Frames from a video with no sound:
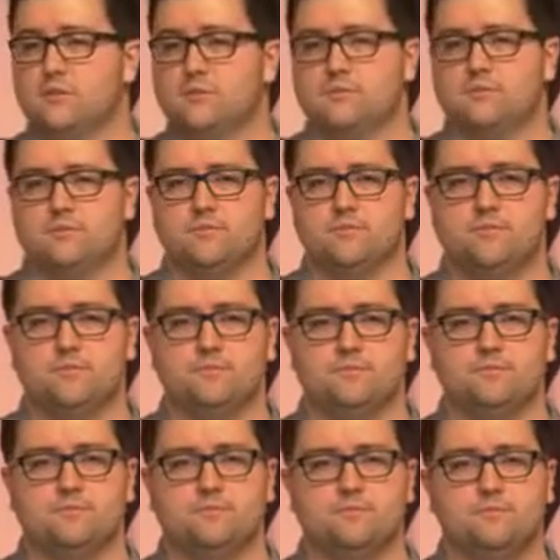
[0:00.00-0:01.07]

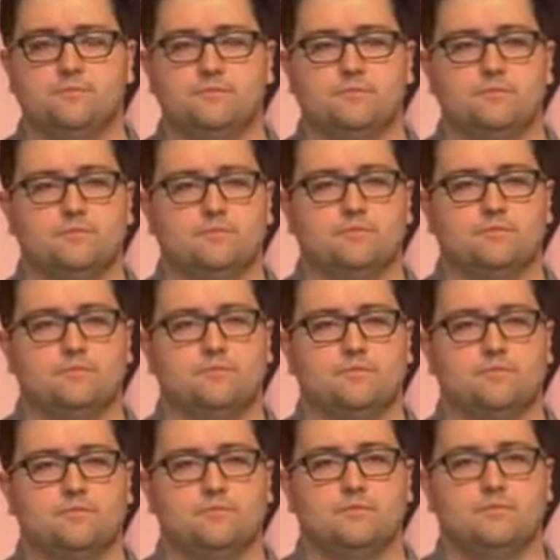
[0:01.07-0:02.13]

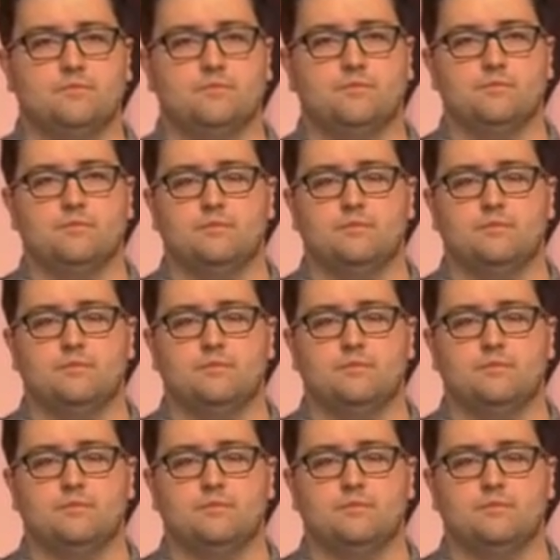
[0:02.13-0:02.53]
(silence)